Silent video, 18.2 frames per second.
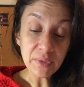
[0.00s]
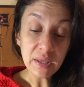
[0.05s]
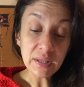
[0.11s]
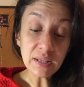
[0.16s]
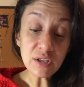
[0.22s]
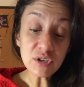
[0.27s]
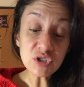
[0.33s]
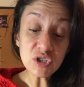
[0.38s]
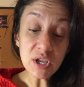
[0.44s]

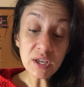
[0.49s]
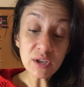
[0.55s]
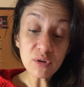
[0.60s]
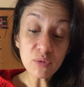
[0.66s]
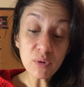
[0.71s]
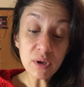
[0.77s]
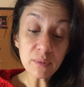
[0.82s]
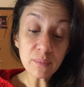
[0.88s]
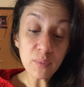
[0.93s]
Now Jehu
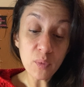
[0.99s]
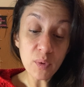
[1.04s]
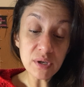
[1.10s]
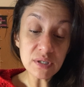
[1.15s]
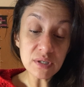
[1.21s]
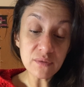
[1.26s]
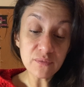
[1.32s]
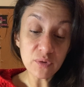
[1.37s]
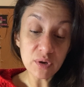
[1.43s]
had
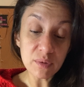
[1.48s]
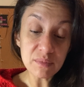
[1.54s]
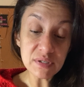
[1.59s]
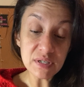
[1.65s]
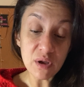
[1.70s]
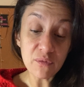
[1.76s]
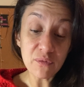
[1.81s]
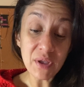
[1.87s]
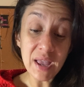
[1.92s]
appointed for
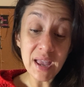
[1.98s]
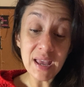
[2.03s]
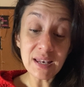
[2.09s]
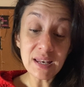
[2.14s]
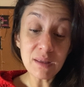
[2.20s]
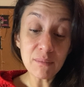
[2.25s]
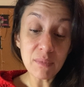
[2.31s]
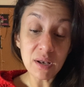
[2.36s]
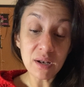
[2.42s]
himself
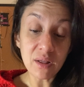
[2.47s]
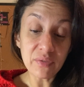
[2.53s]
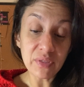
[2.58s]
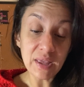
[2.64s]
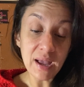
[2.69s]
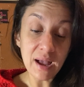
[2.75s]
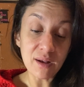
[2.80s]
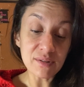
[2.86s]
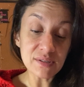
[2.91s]
80 men on
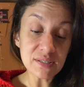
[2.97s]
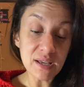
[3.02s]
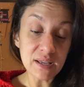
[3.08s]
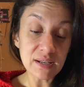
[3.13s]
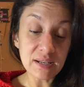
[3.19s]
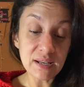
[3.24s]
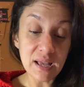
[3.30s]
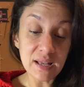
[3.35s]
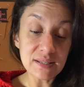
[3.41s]
the outside
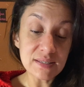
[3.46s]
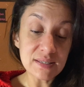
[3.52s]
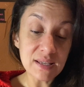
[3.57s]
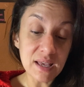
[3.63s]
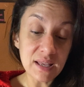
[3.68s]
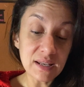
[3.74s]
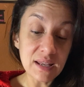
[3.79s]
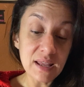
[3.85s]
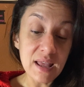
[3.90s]
and had
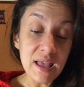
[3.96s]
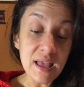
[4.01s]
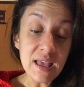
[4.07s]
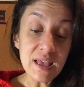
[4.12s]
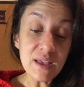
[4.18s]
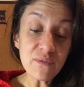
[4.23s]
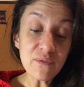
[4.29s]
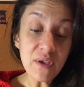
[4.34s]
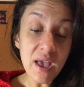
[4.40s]
said,
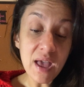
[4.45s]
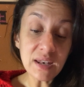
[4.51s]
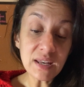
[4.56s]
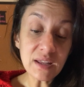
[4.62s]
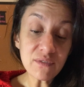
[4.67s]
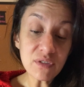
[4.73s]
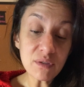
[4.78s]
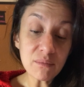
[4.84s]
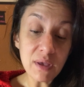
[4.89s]
"If any
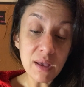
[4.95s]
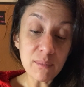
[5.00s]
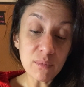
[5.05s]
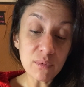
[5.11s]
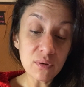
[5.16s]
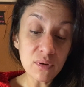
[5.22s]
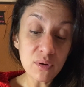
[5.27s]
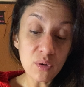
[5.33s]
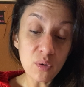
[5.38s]
of the
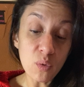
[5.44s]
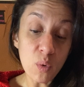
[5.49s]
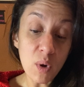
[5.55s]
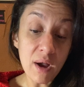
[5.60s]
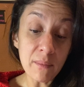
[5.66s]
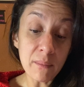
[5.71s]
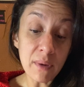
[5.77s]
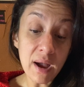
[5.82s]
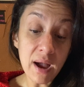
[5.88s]
men
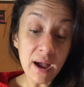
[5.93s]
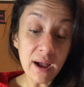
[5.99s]
whom